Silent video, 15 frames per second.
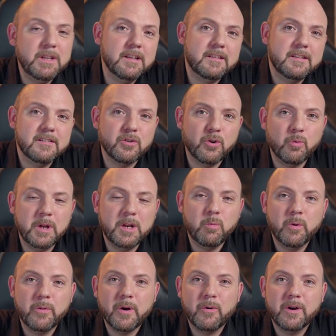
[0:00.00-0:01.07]
we did this already
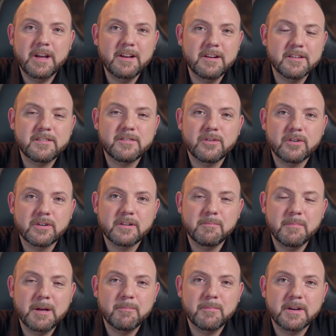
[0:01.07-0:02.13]
with our Inner Circle
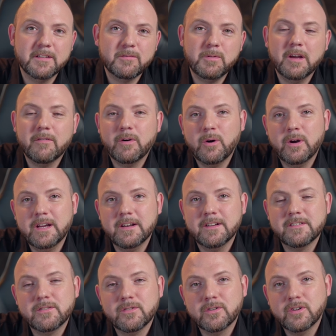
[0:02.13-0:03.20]
members. We have our
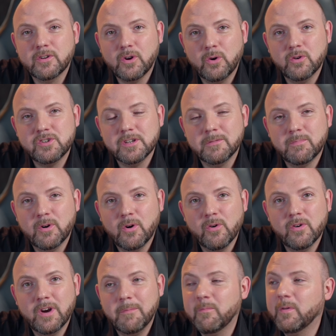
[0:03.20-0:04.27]
Inner Circle coaching
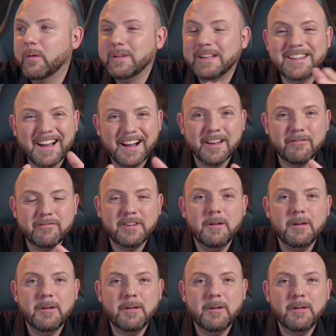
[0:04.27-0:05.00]
program where we dive